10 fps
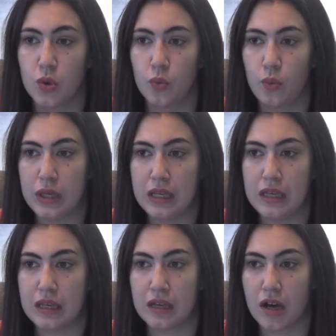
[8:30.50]

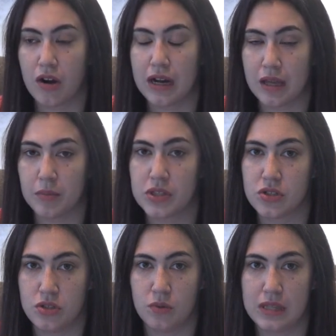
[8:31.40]
We are able to
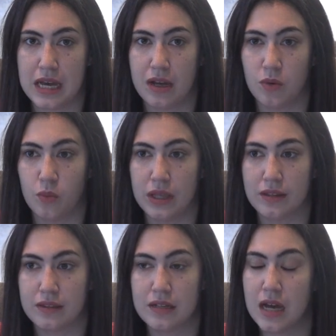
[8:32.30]
do that
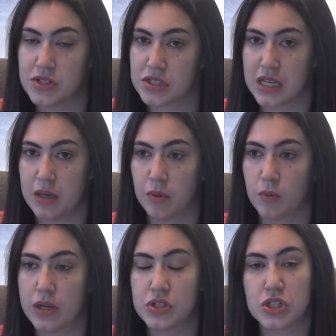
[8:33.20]
with not just cable
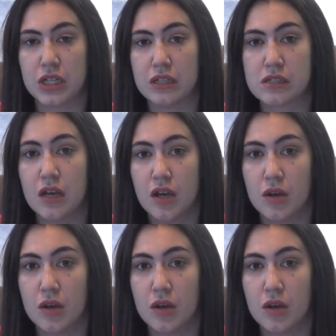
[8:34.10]
run sheets,